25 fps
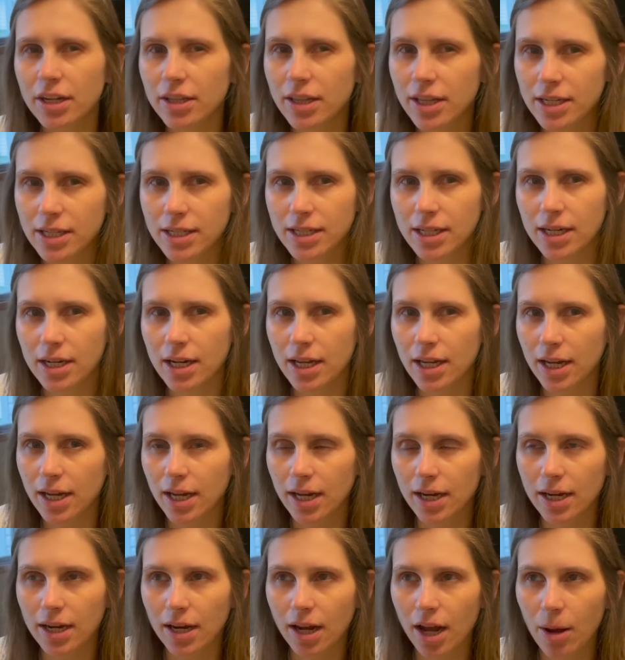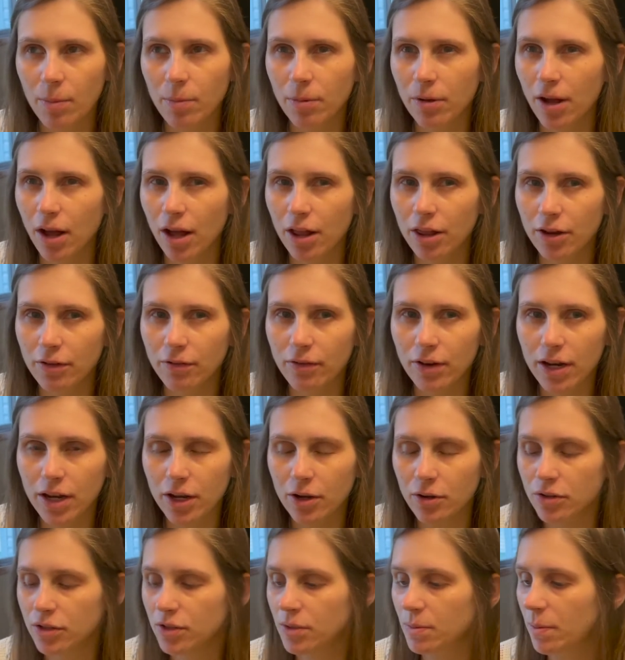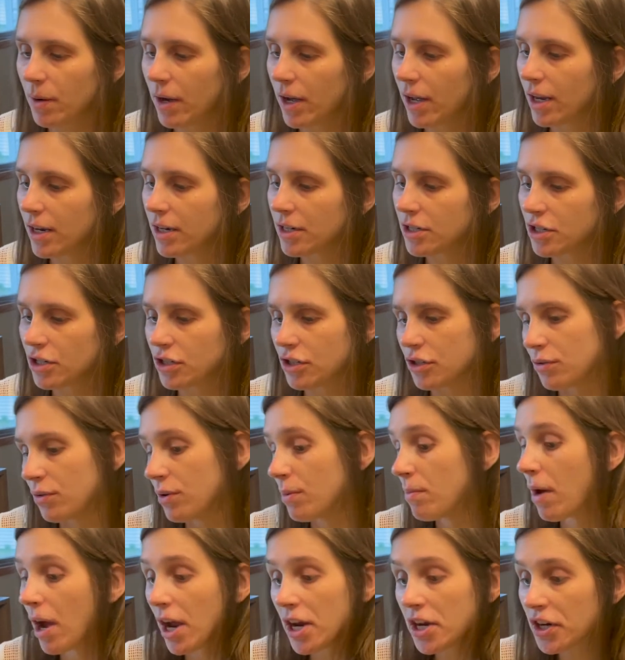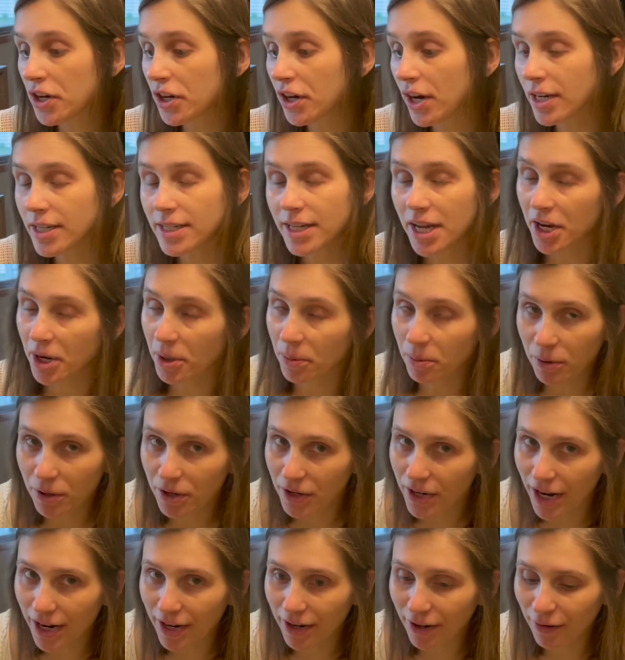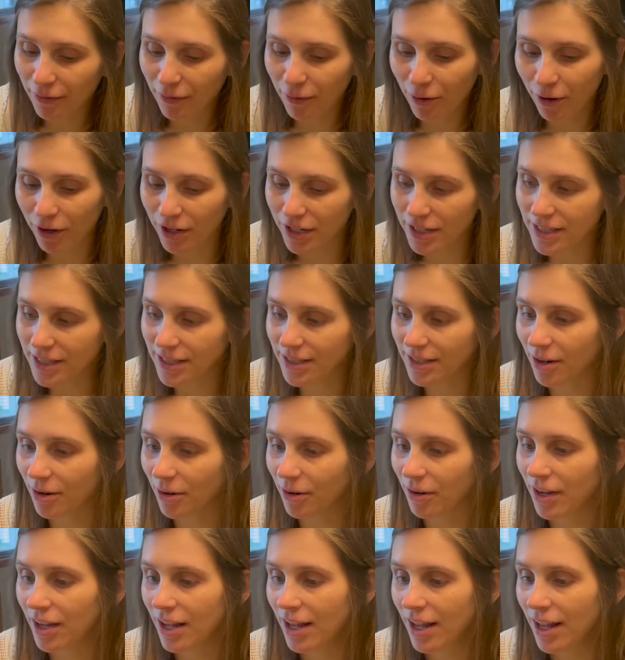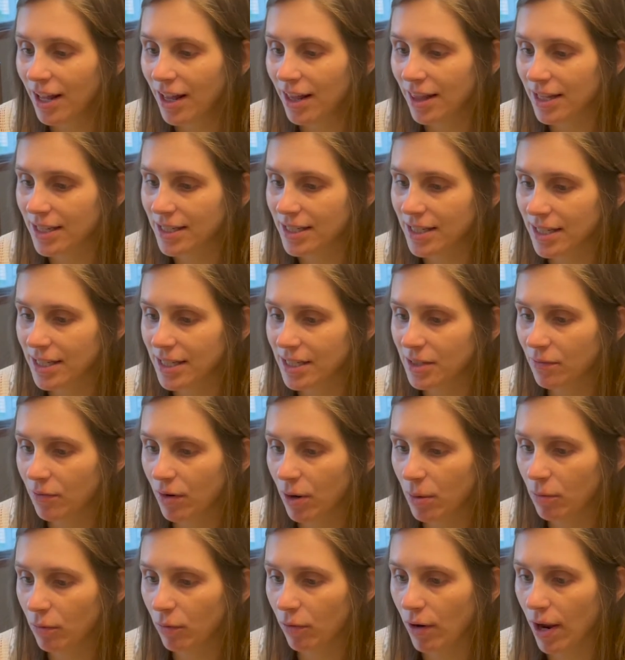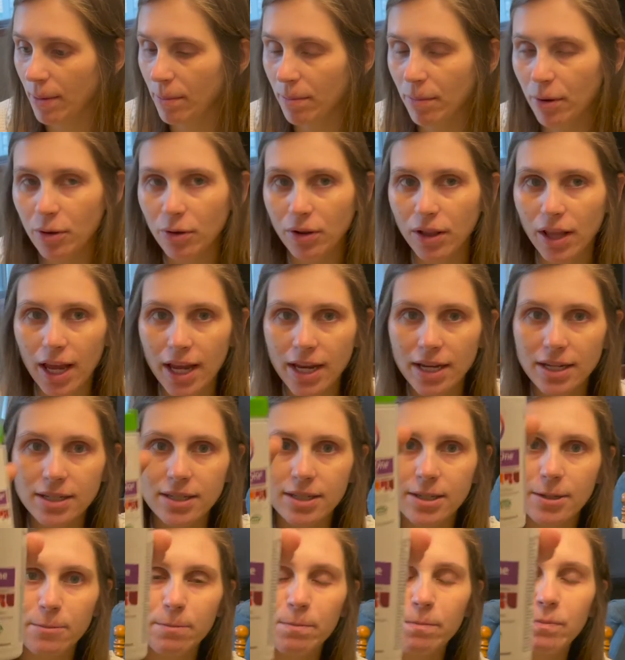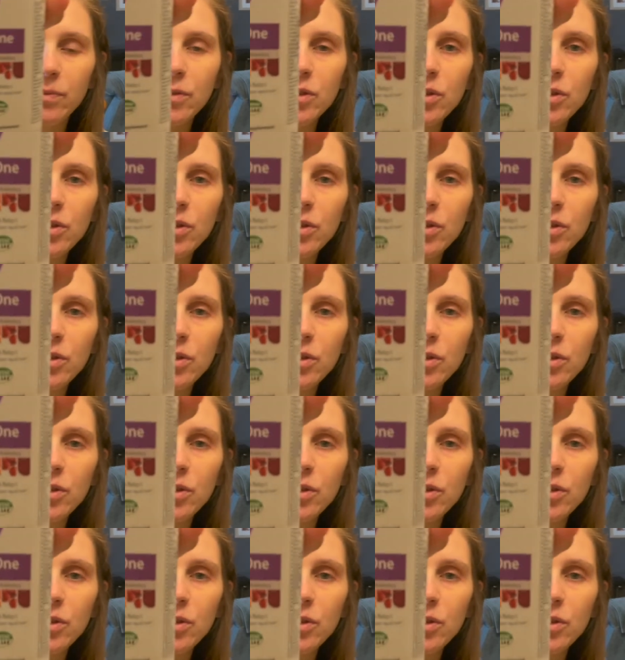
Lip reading: this in like a couple other videos, but just a reminder, I take a prenatal, of course. So this is from Rainbow Light, so